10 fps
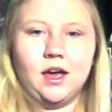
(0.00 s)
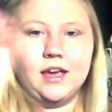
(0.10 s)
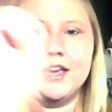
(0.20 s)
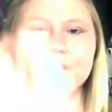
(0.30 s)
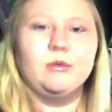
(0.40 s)
I
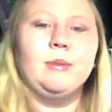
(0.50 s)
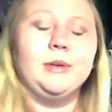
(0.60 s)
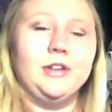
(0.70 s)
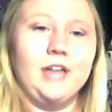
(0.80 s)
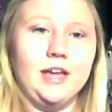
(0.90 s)
can't remember
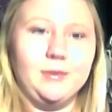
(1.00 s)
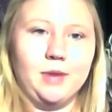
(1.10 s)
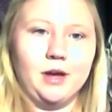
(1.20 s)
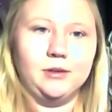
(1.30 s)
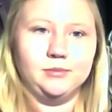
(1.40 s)
her name.
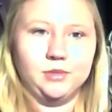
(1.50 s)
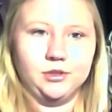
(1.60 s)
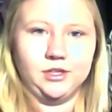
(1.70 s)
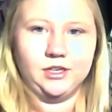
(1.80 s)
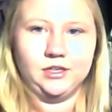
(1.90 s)
Um,
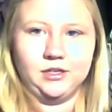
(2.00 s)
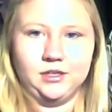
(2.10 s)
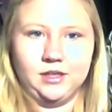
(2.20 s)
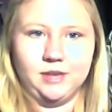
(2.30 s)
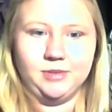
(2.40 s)
hold on.
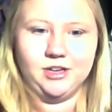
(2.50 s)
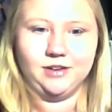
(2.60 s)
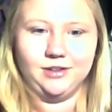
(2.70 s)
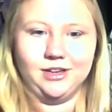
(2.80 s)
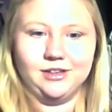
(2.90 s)
Let me go
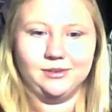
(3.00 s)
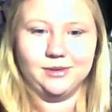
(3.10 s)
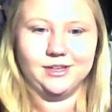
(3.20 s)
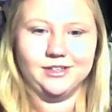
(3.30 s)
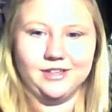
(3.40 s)
look
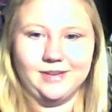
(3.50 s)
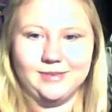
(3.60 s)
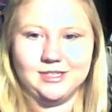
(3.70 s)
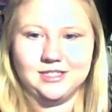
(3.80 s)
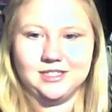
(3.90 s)
what her name
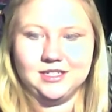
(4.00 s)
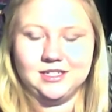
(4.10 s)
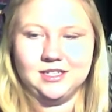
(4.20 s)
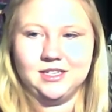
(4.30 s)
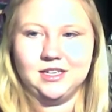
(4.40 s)
is.
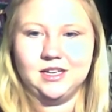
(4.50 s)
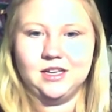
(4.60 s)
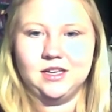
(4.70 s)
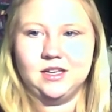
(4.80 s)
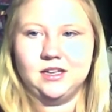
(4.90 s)

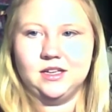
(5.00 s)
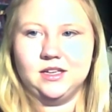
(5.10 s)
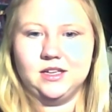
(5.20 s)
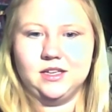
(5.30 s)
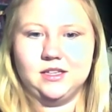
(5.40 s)

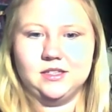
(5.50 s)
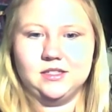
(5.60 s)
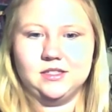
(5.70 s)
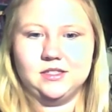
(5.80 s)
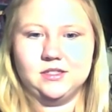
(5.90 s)

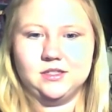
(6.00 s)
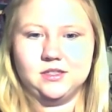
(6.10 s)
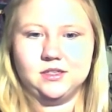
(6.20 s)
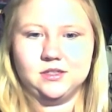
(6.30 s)
It's.